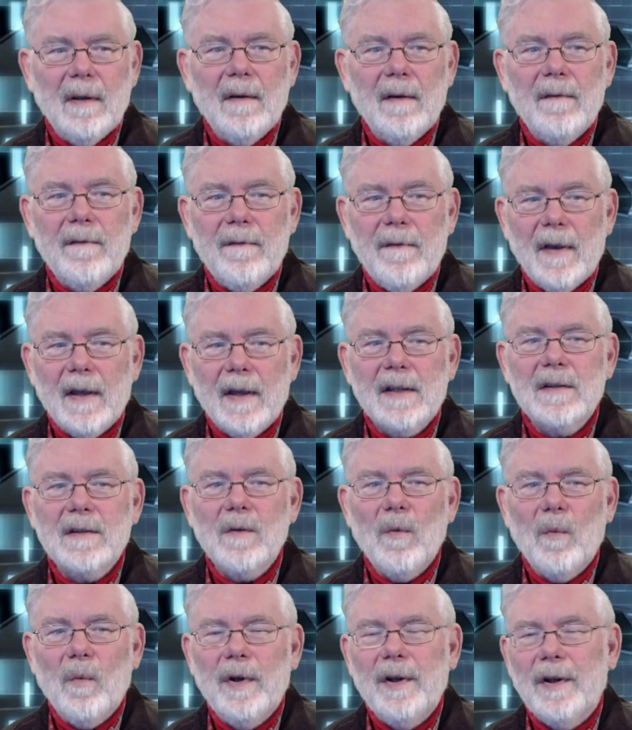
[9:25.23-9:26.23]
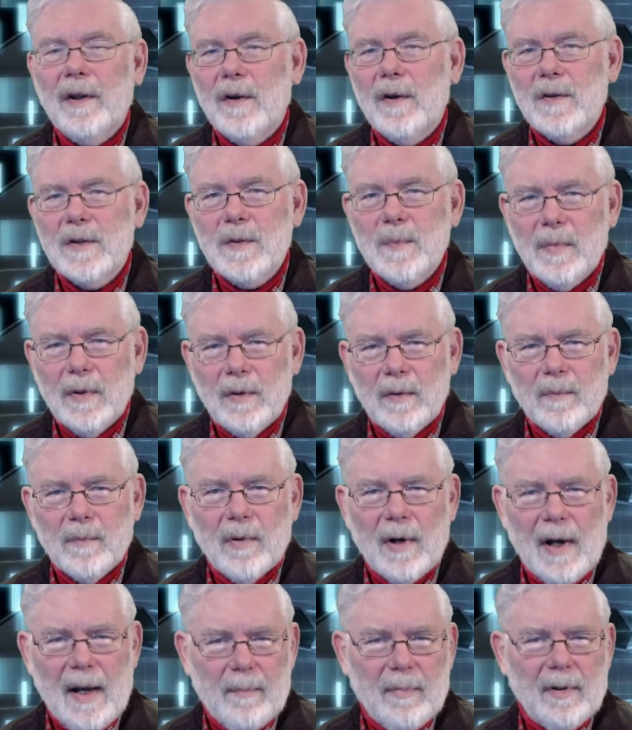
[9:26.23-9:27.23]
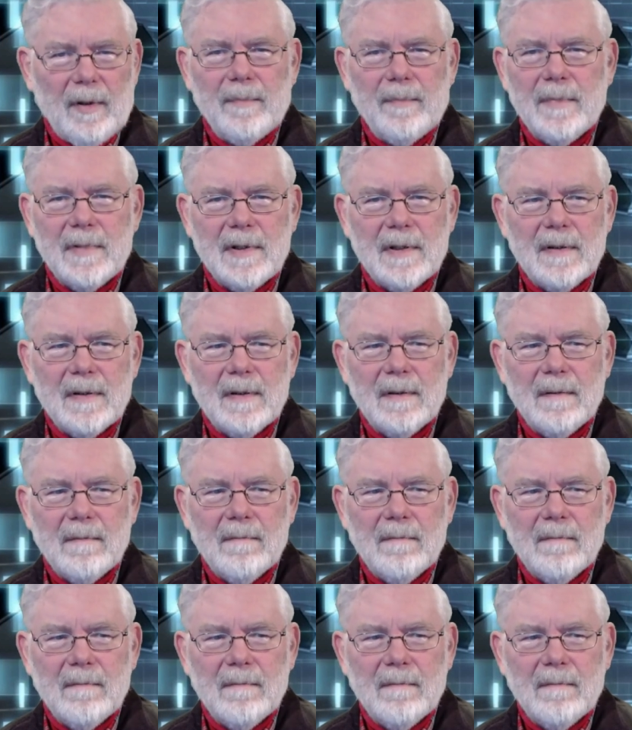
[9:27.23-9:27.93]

Fix Windows Boot Problems.